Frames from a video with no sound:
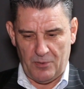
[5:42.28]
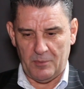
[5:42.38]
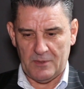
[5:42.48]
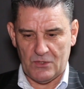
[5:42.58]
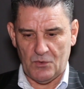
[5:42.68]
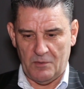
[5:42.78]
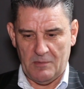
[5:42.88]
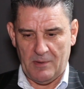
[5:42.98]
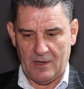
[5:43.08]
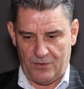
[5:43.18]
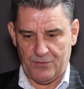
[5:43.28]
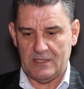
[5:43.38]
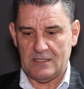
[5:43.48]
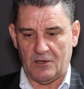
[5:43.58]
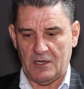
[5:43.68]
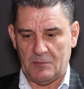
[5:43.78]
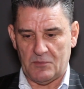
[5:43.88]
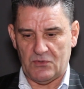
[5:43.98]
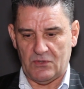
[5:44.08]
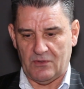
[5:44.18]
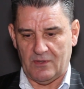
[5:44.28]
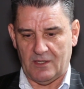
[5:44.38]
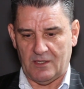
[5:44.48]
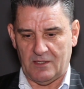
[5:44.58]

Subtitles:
probably saw him about 3 times, and